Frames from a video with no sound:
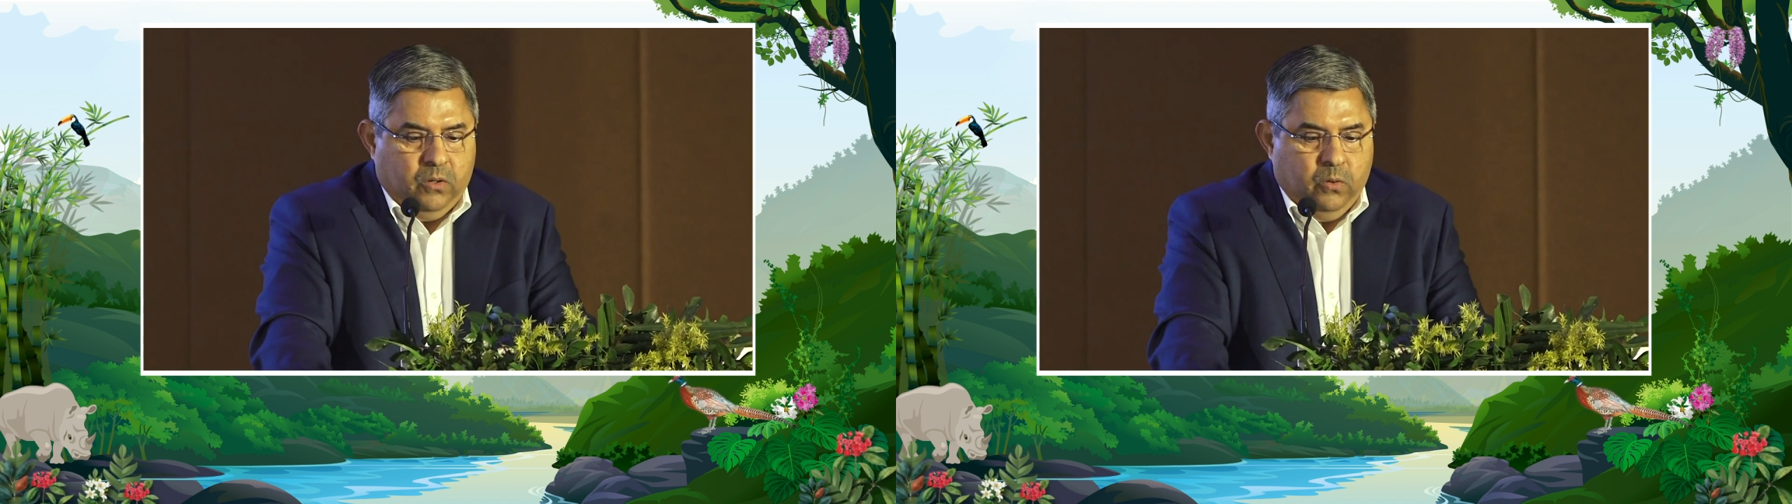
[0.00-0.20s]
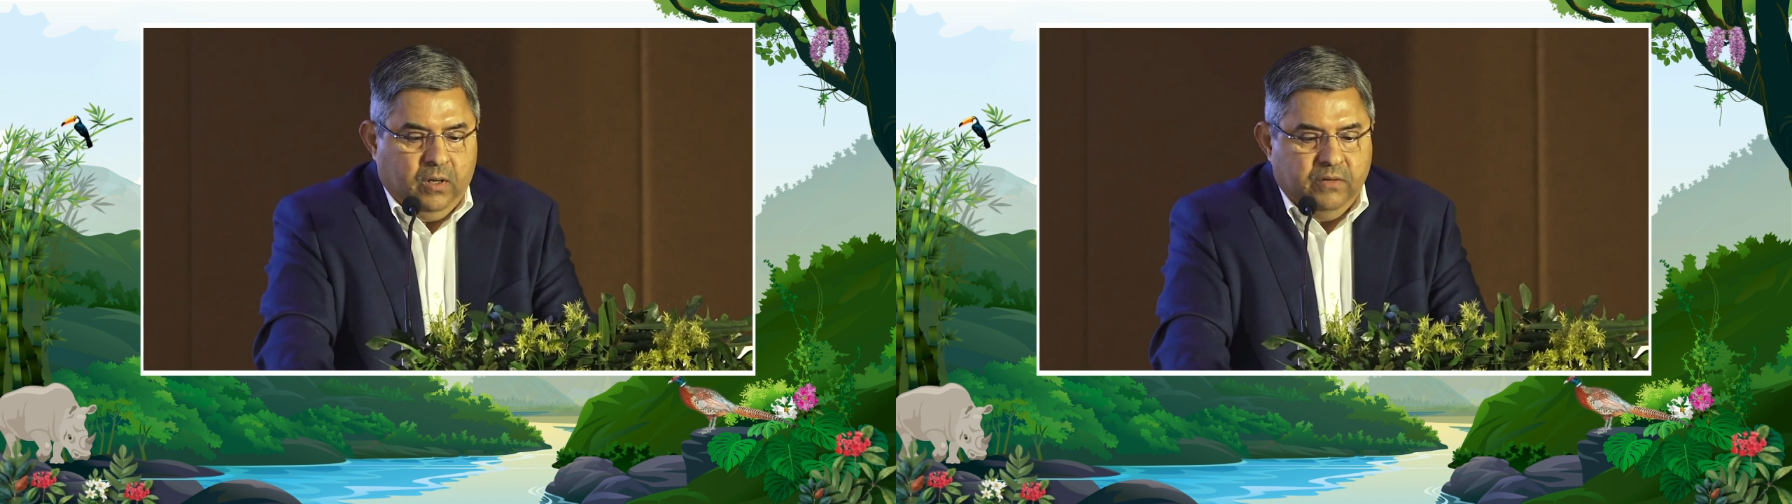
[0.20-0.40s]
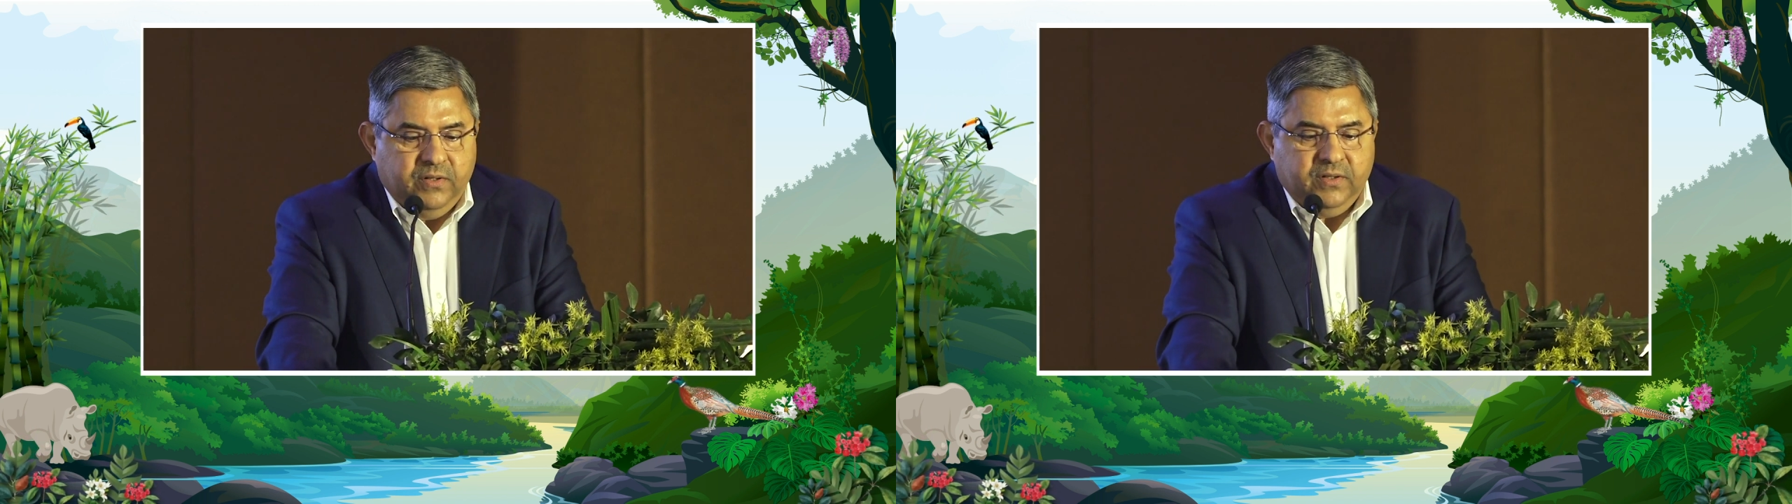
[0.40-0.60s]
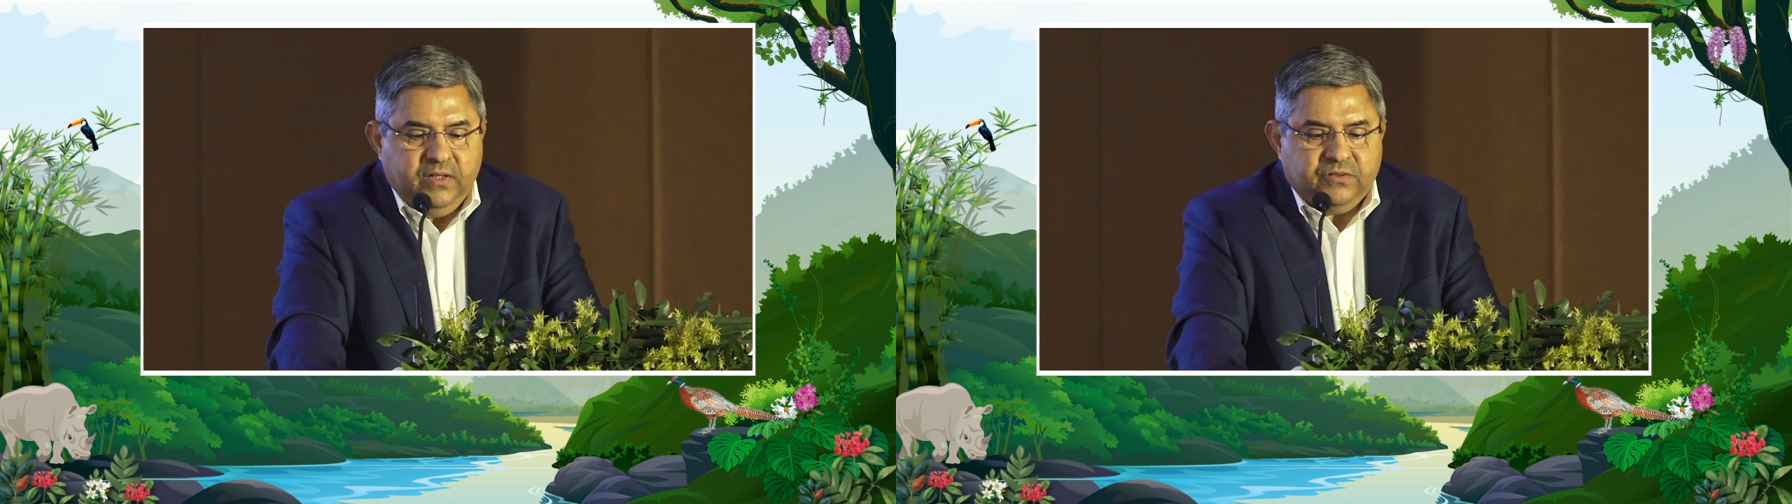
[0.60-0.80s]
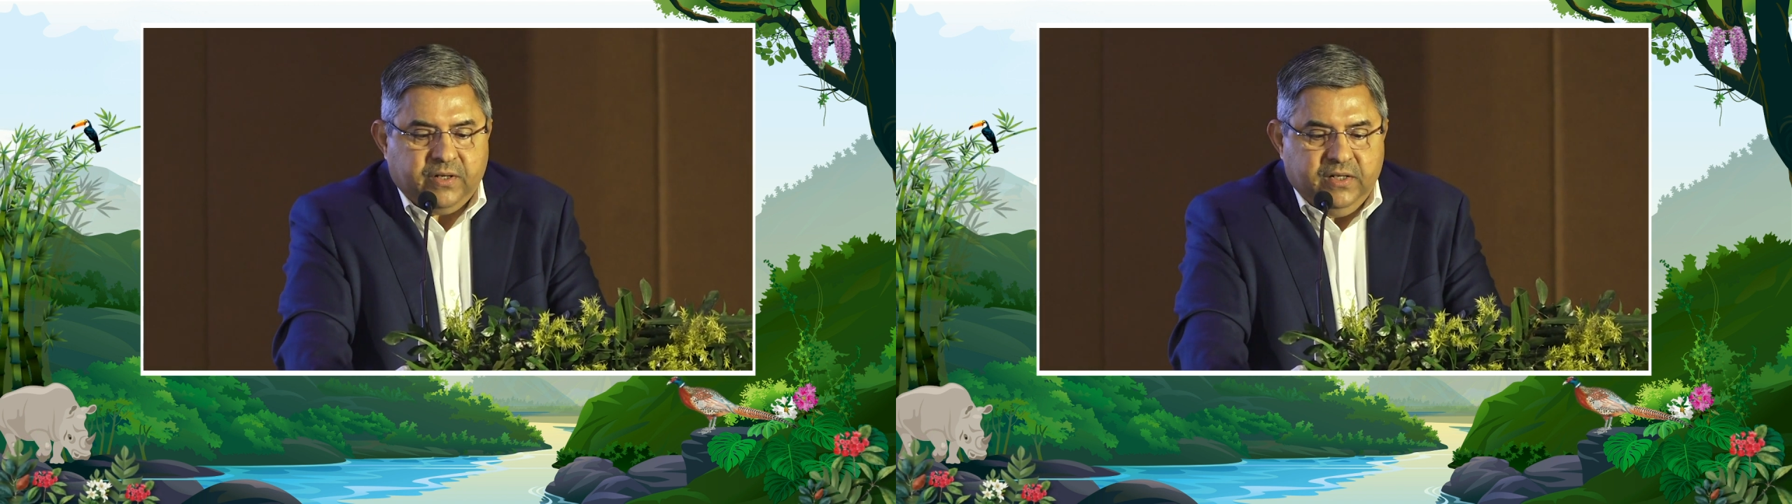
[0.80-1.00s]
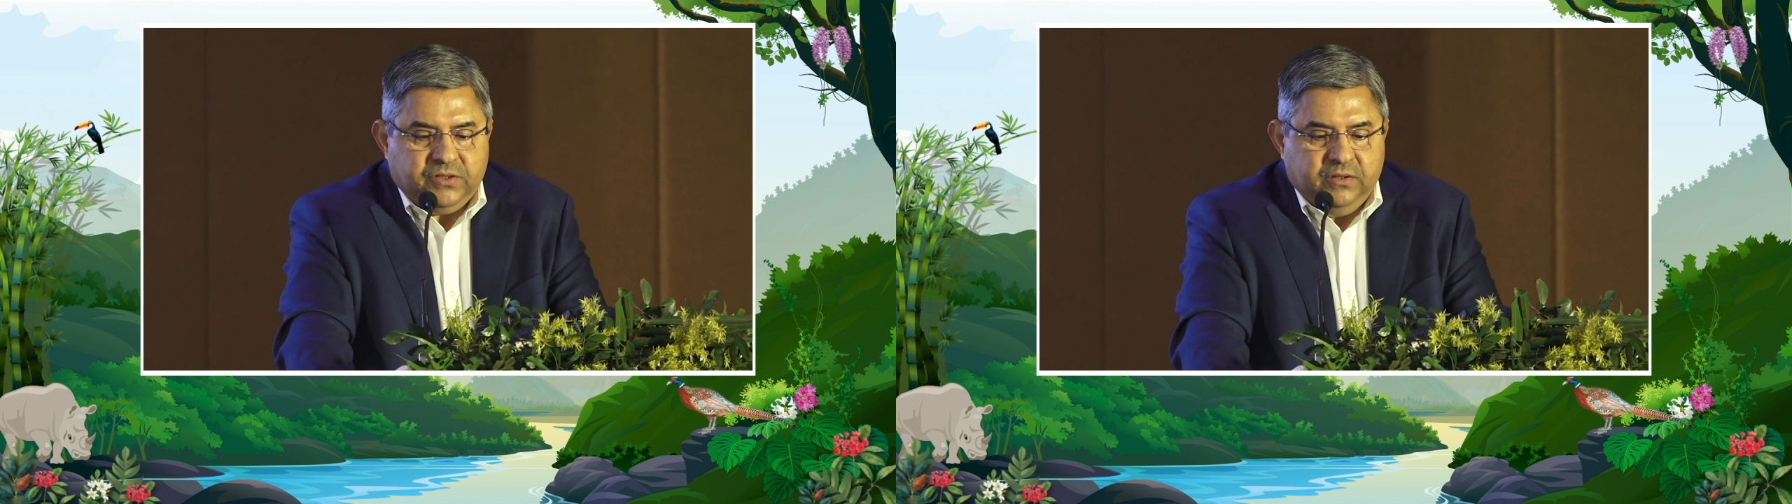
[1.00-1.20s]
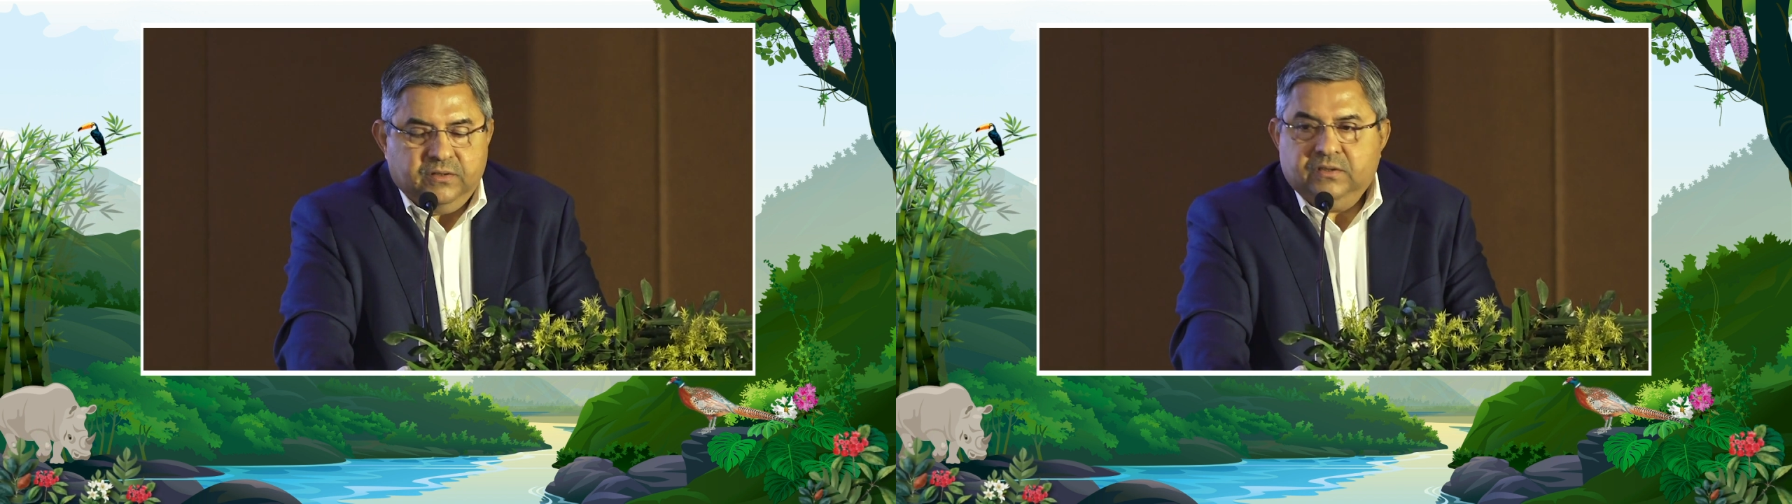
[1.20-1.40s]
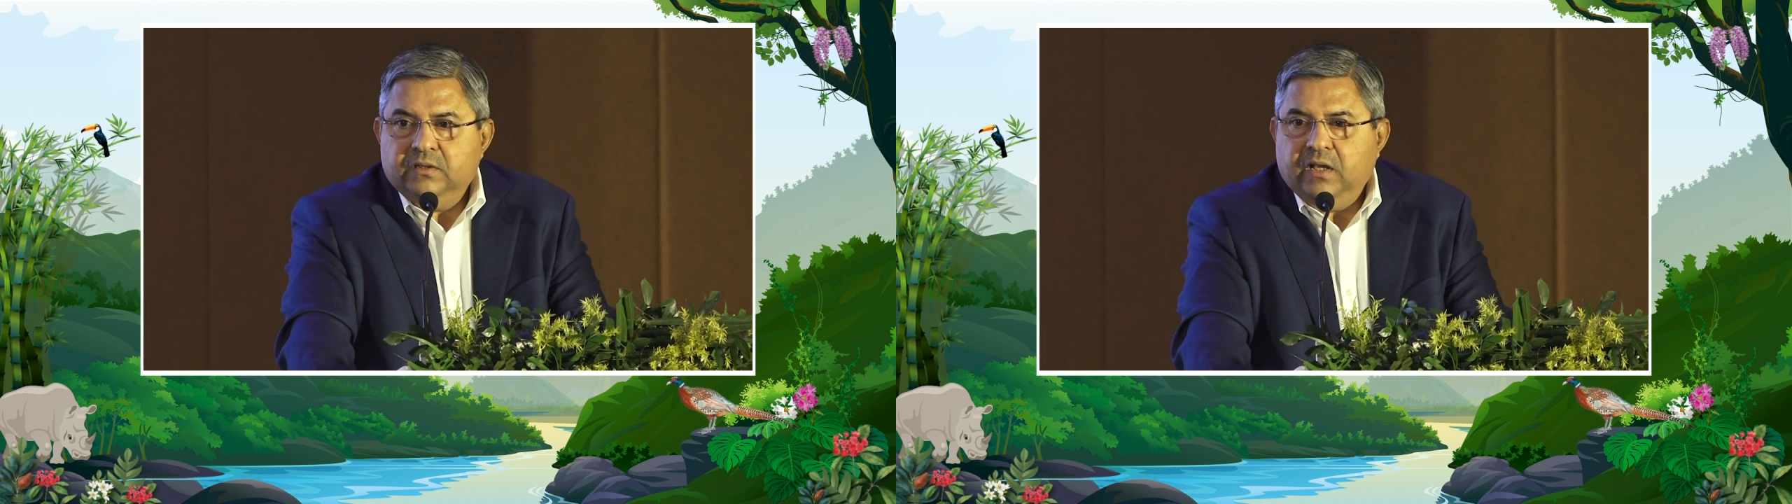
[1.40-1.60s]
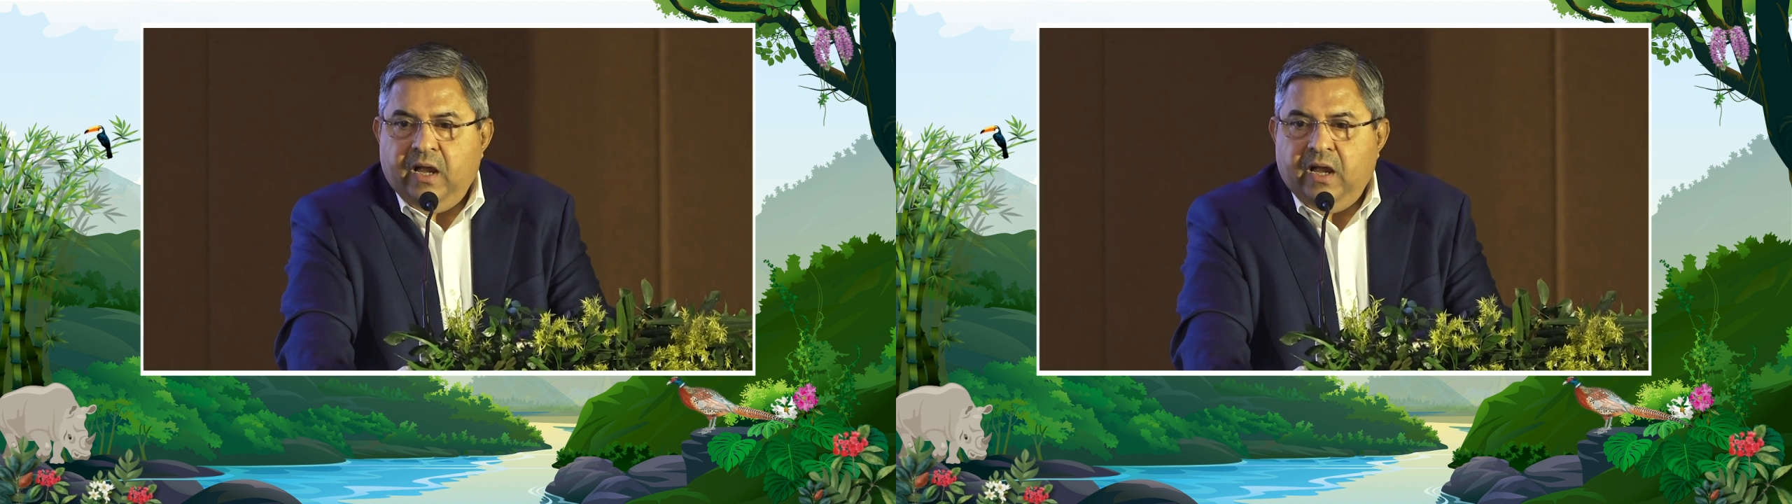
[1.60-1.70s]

who live in these regions